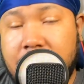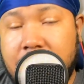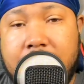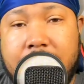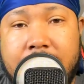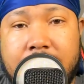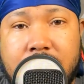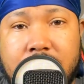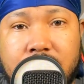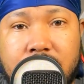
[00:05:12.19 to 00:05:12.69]

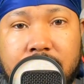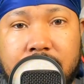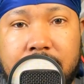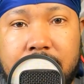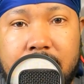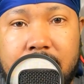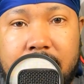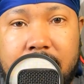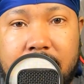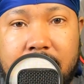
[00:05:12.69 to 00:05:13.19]
I do
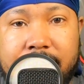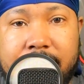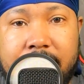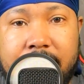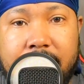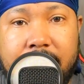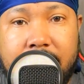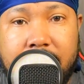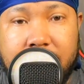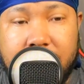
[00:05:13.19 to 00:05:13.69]
believe it
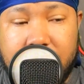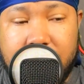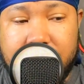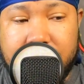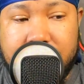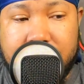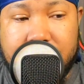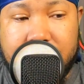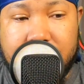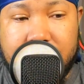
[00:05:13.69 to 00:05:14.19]

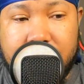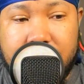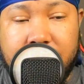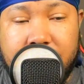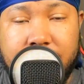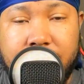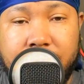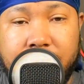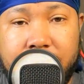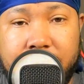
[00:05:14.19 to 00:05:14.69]
helps get
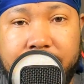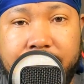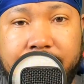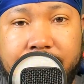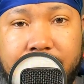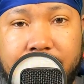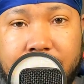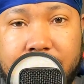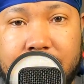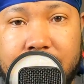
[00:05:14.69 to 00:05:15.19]
rid of
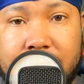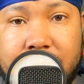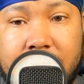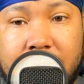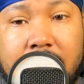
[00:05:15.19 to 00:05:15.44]
forks.